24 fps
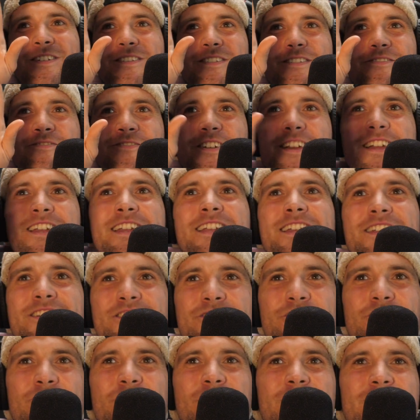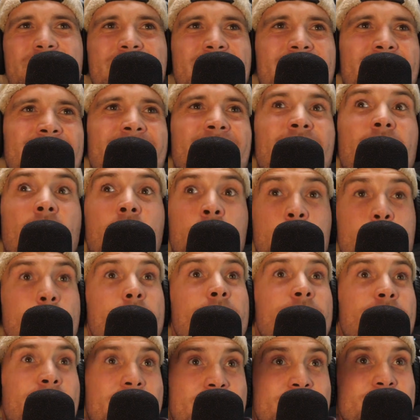really enjoying, on a
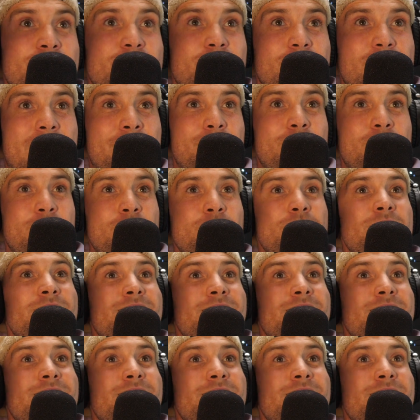professional level,